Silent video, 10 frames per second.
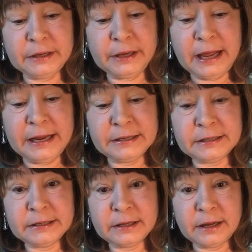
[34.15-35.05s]

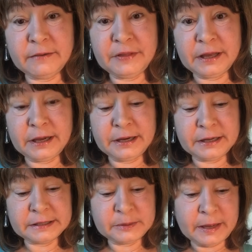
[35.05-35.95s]
Light of the
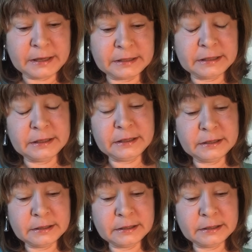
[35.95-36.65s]
Unexpected.